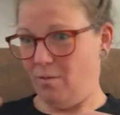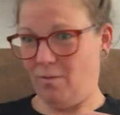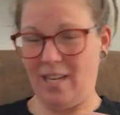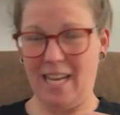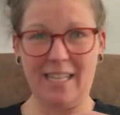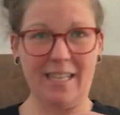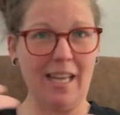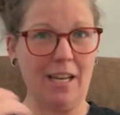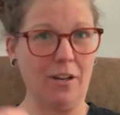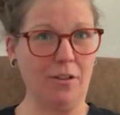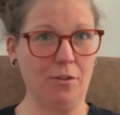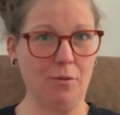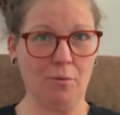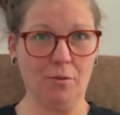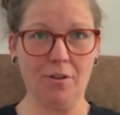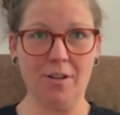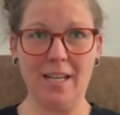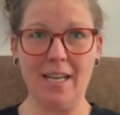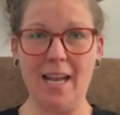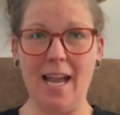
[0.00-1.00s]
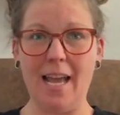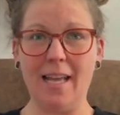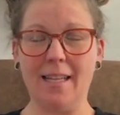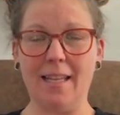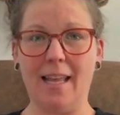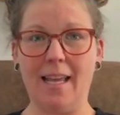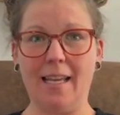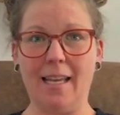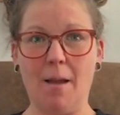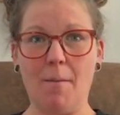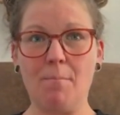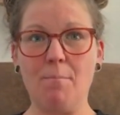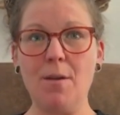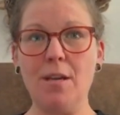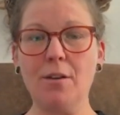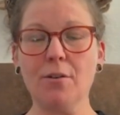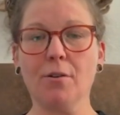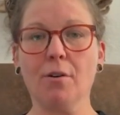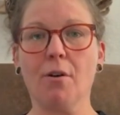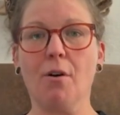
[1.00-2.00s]
authority and like be
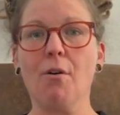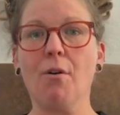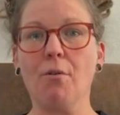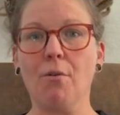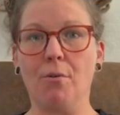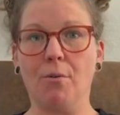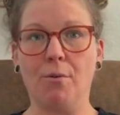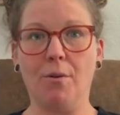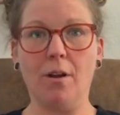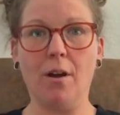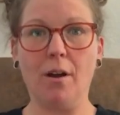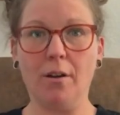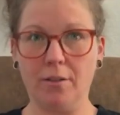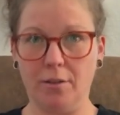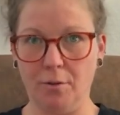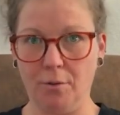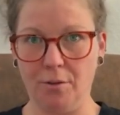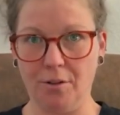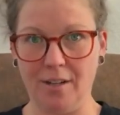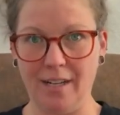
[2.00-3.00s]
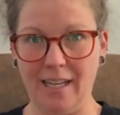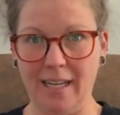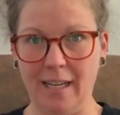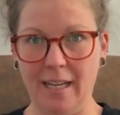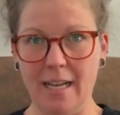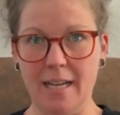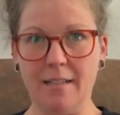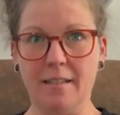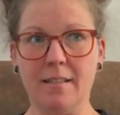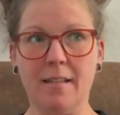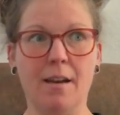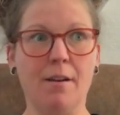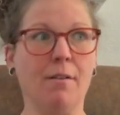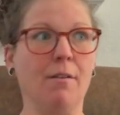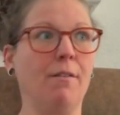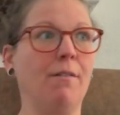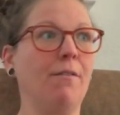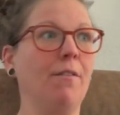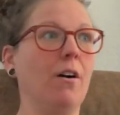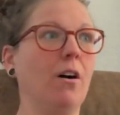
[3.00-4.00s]
your own authority instead
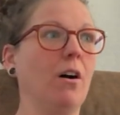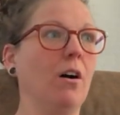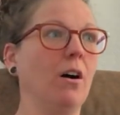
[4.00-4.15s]
of